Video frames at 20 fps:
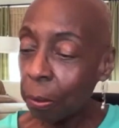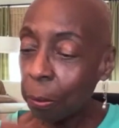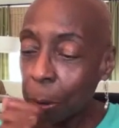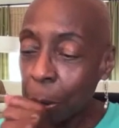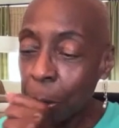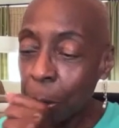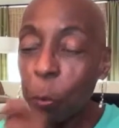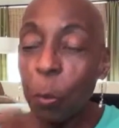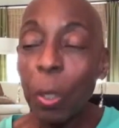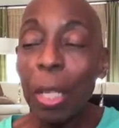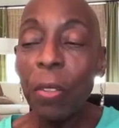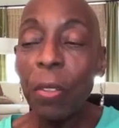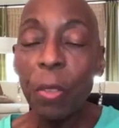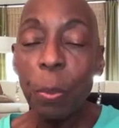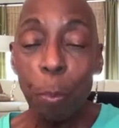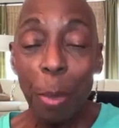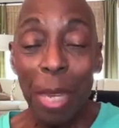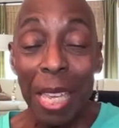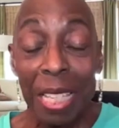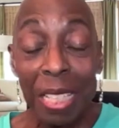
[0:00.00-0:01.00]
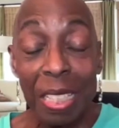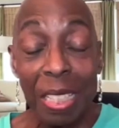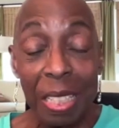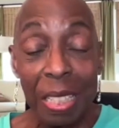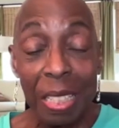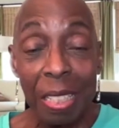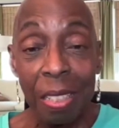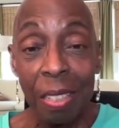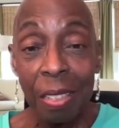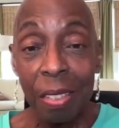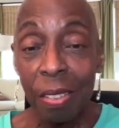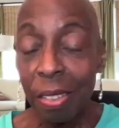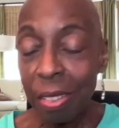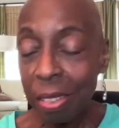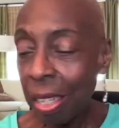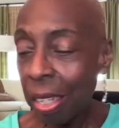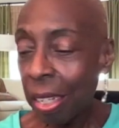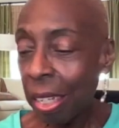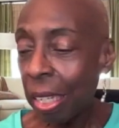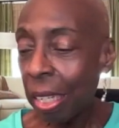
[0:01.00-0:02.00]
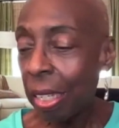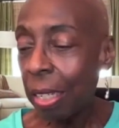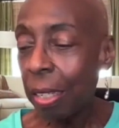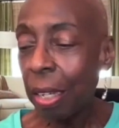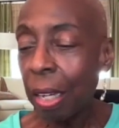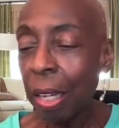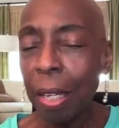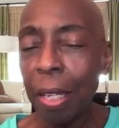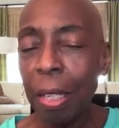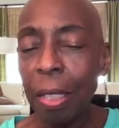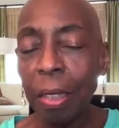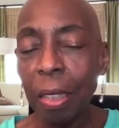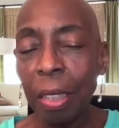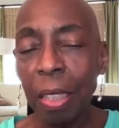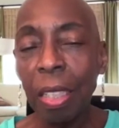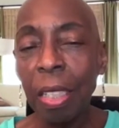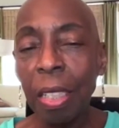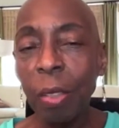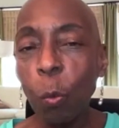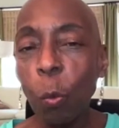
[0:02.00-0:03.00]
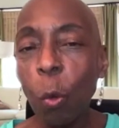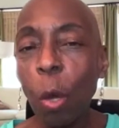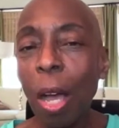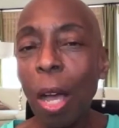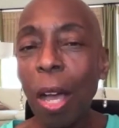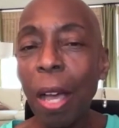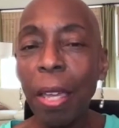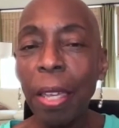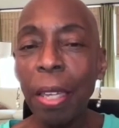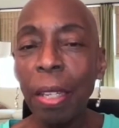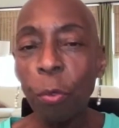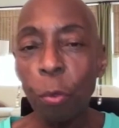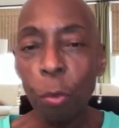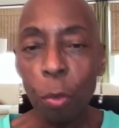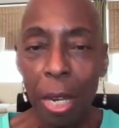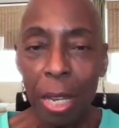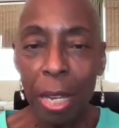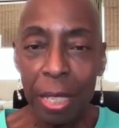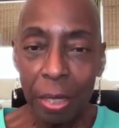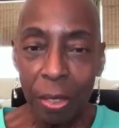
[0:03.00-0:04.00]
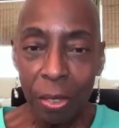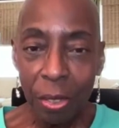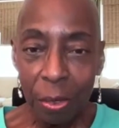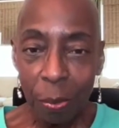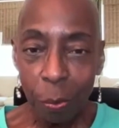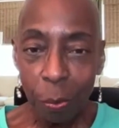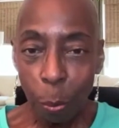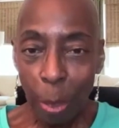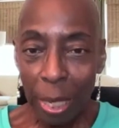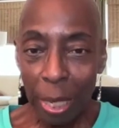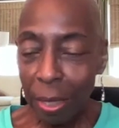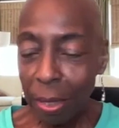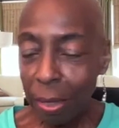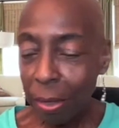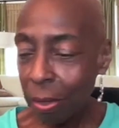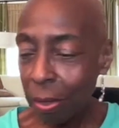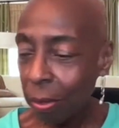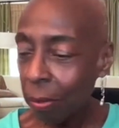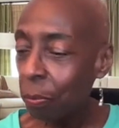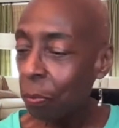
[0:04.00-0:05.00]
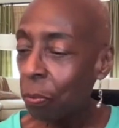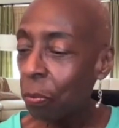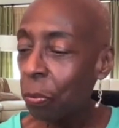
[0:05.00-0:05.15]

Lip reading: Well, the base is a quinoa and rice base,